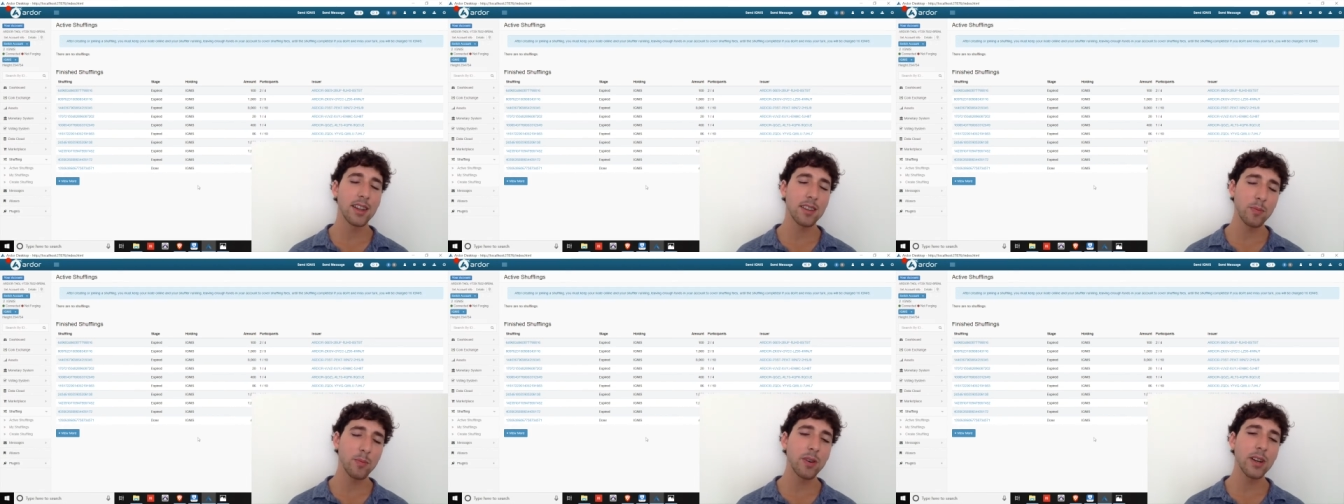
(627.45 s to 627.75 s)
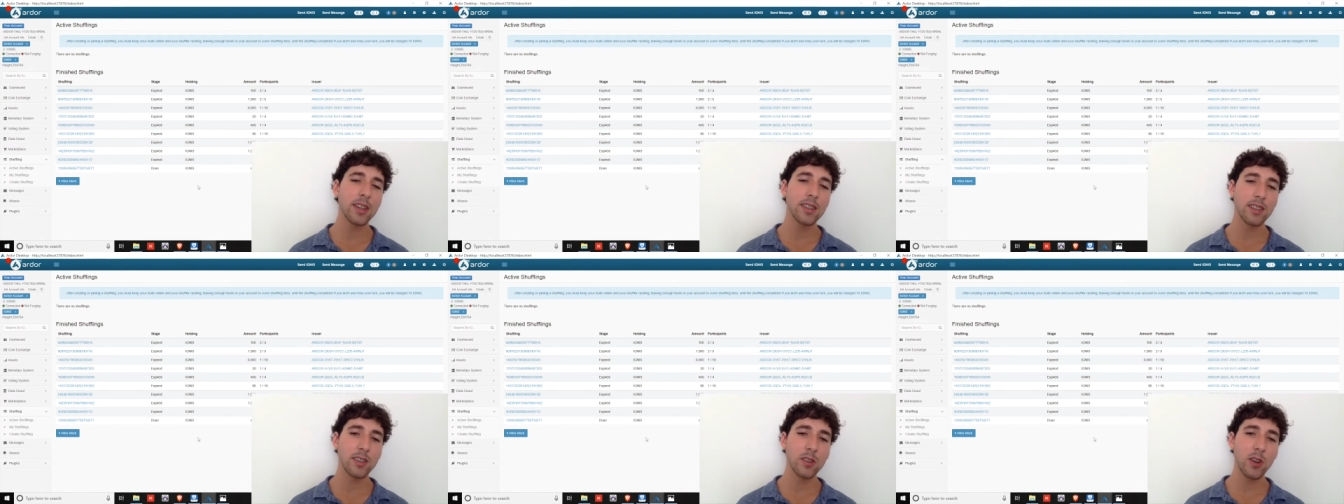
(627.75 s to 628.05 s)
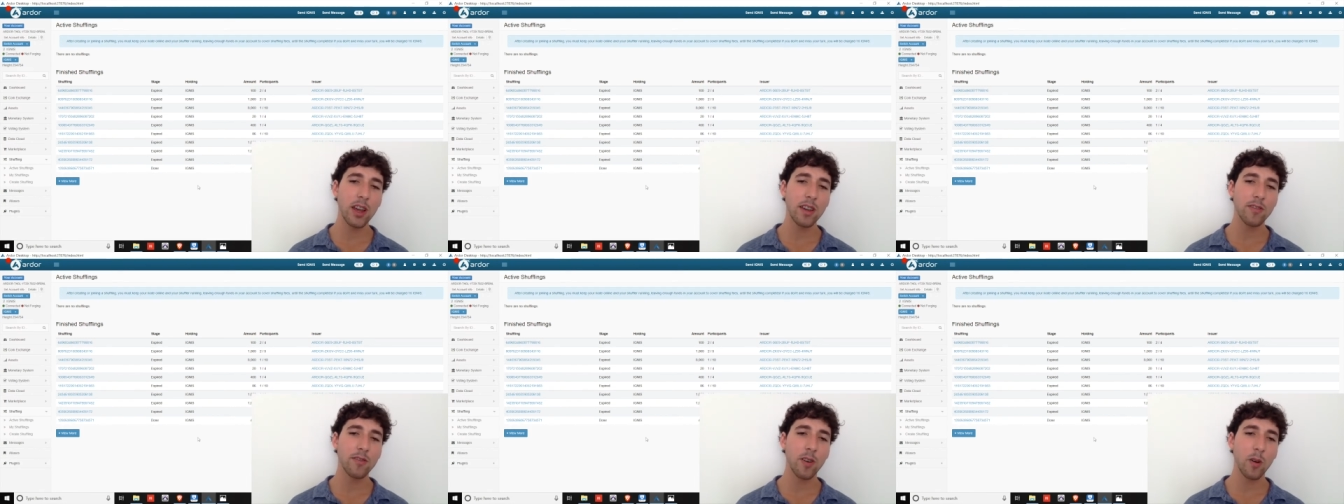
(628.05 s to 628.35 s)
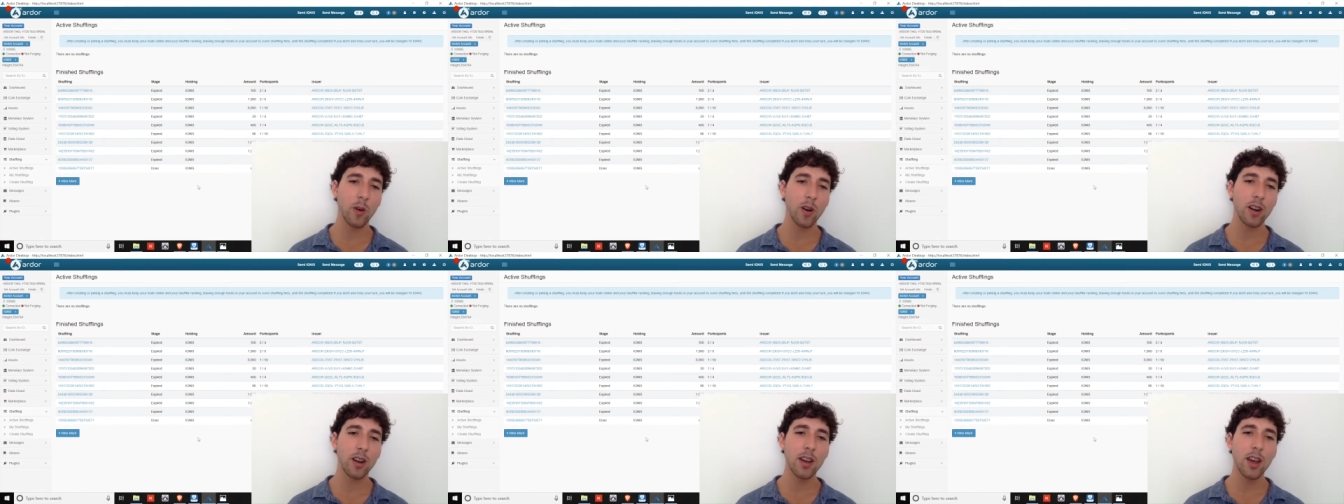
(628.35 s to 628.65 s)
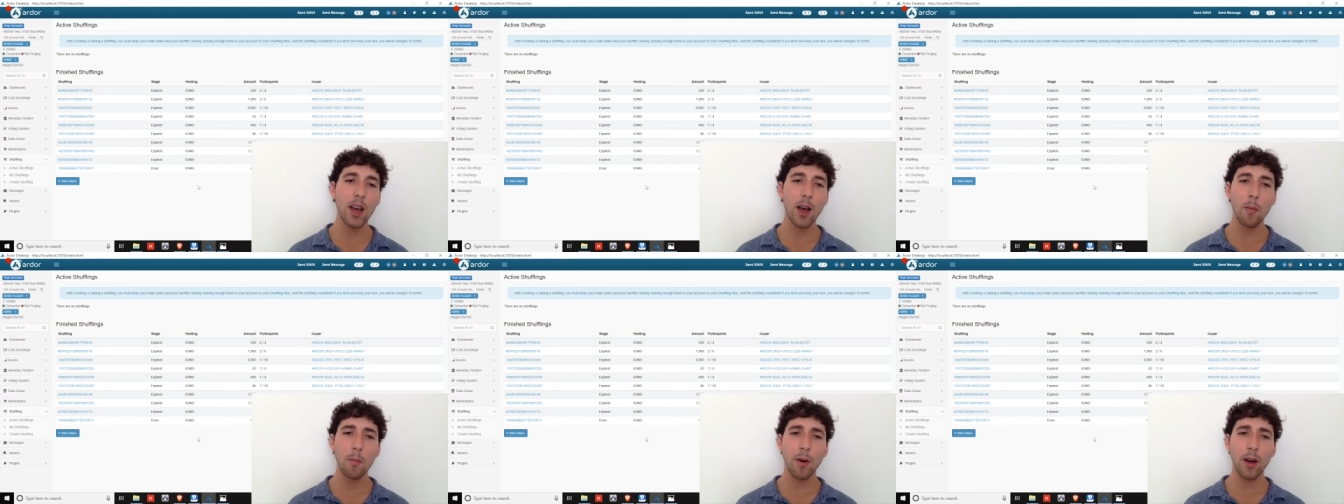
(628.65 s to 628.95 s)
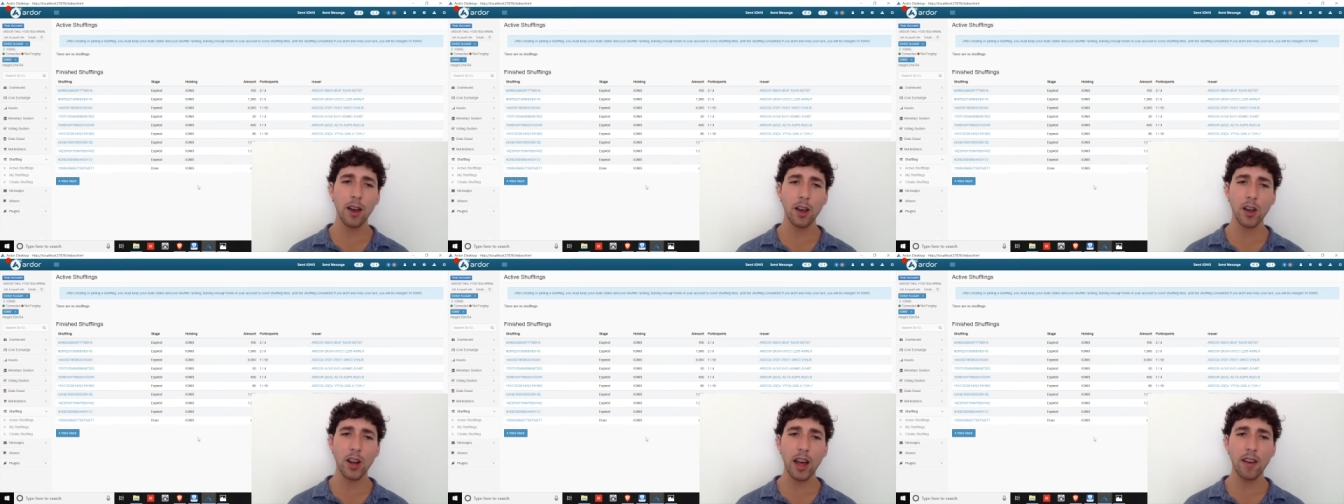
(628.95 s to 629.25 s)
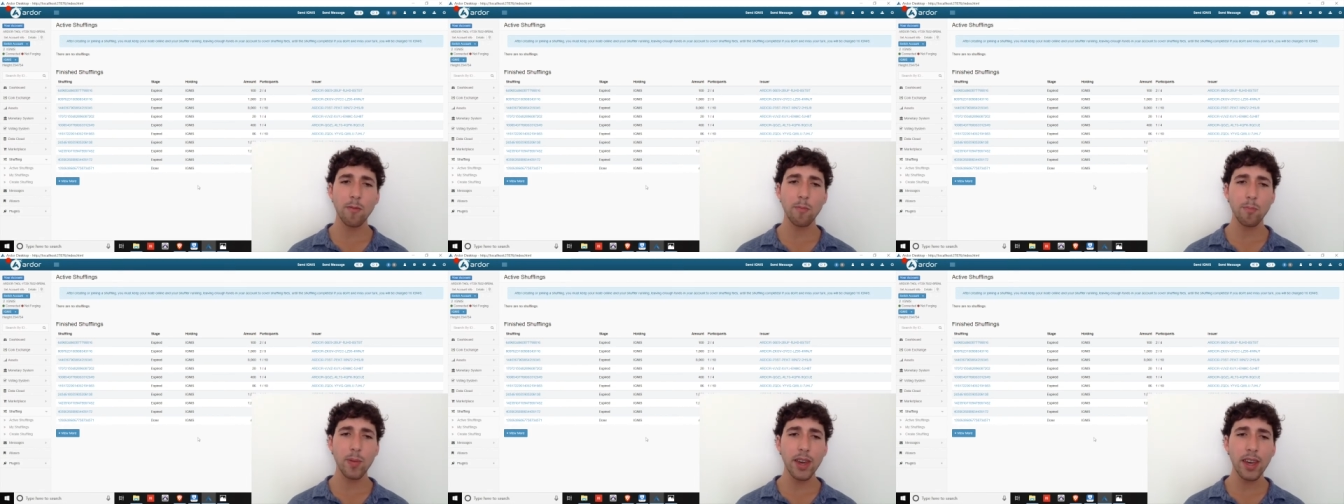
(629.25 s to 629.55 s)
It's pretty straightforward, but could
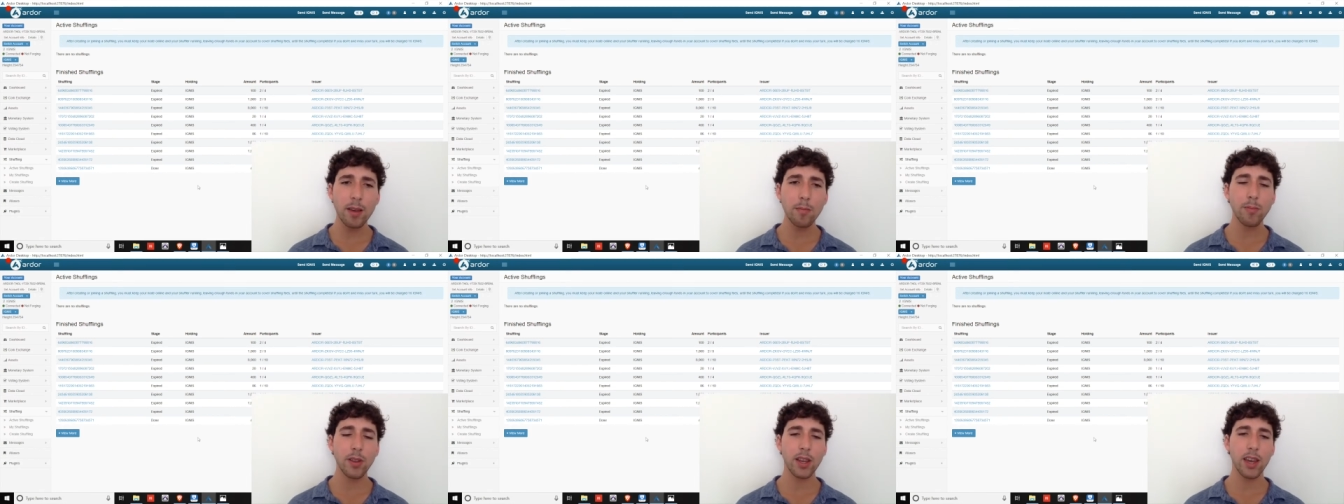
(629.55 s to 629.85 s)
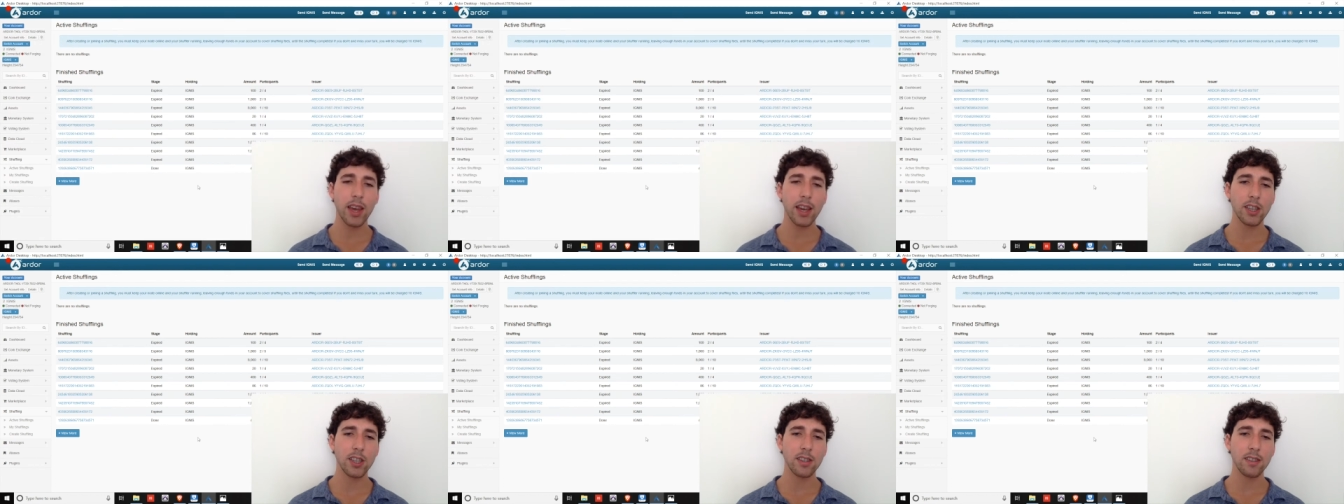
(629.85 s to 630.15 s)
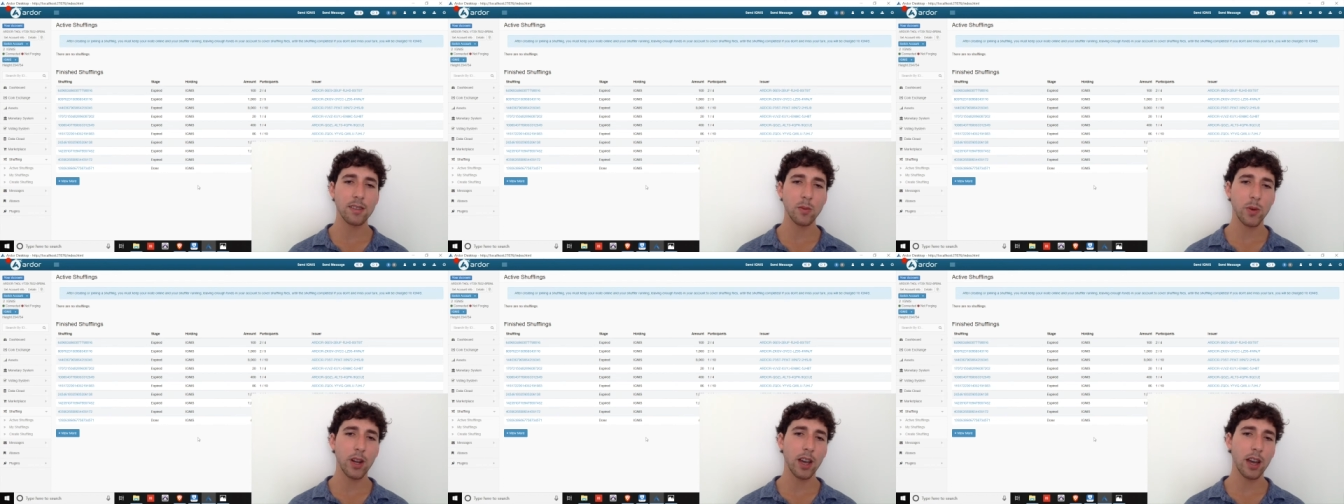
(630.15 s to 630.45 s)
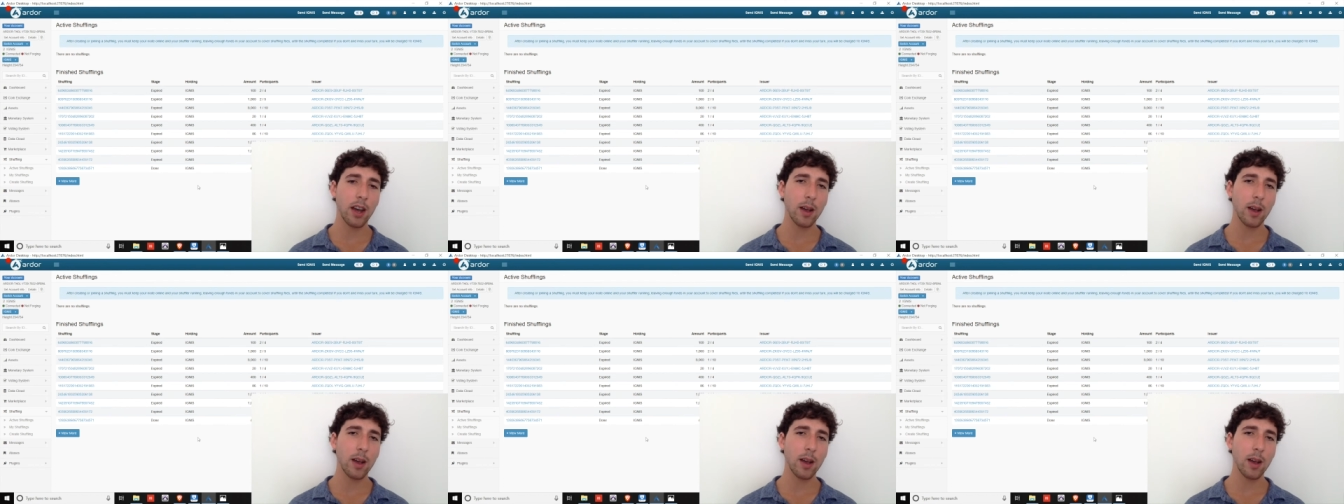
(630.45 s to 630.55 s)
have big implications when it